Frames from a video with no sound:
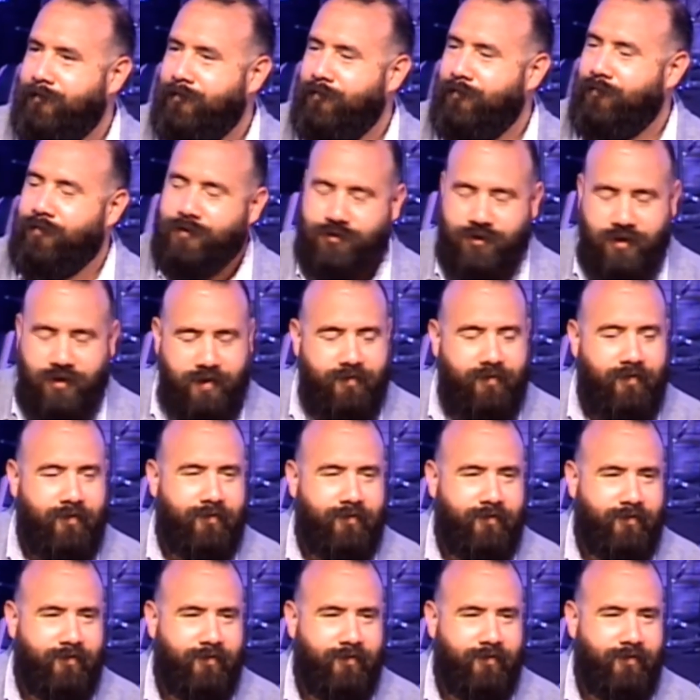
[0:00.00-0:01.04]
With
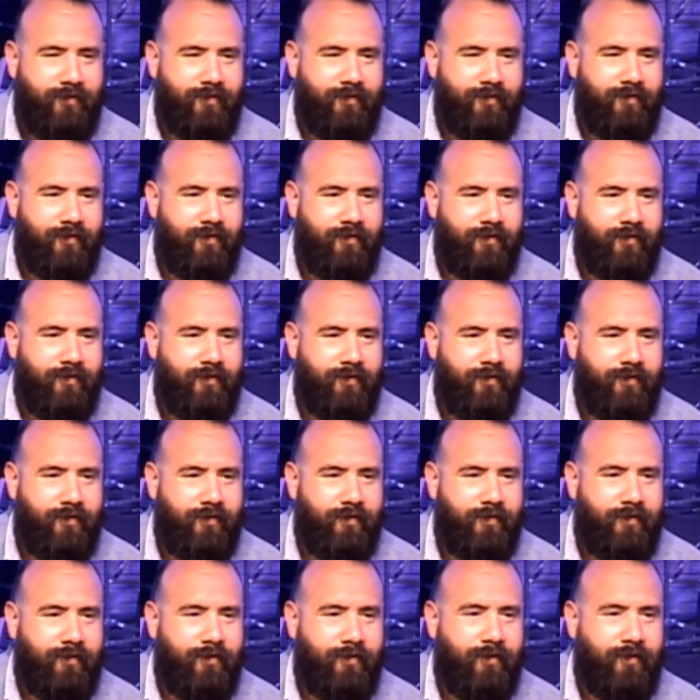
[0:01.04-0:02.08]
Jesus.
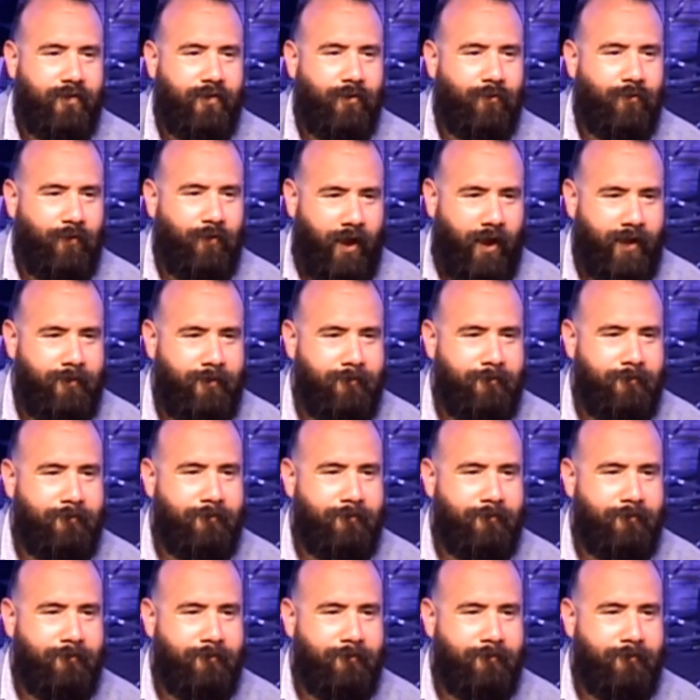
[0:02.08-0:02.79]
Right?